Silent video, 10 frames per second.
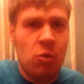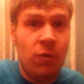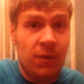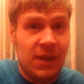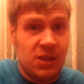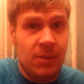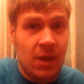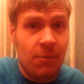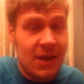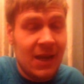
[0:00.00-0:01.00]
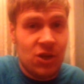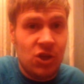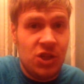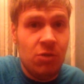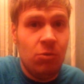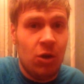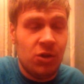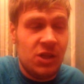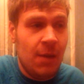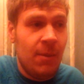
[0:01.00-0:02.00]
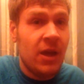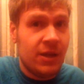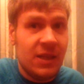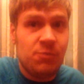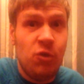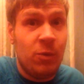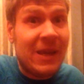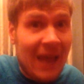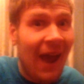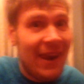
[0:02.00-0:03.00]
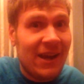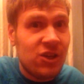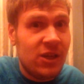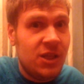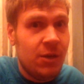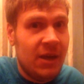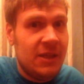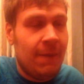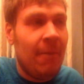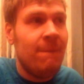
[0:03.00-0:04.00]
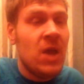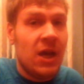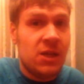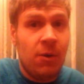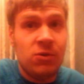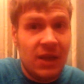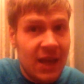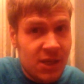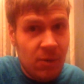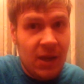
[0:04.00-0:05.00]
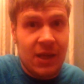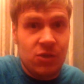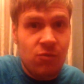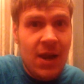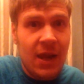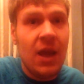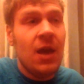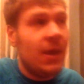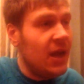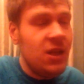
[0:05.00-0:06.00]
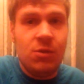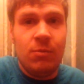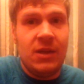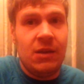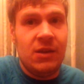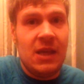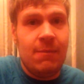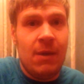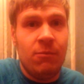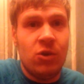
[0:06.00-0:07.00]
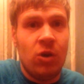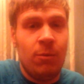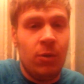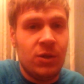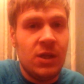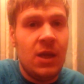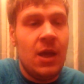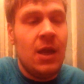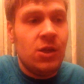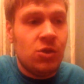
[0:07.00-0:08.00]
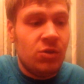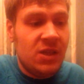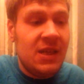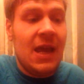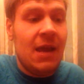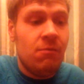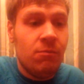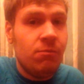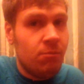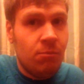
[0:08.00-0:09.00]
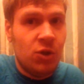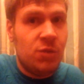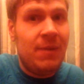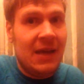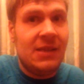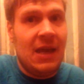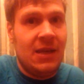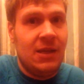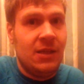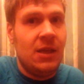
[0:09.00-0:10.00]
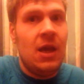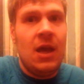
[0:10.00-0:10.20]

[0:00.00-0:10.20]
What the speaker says: I'm hopeful that's something that we can actually do long-term, because that's proof we can actually do it. As opposed to last week against Reading, the instant went down to 10 men were crumbled. So today, much better standard.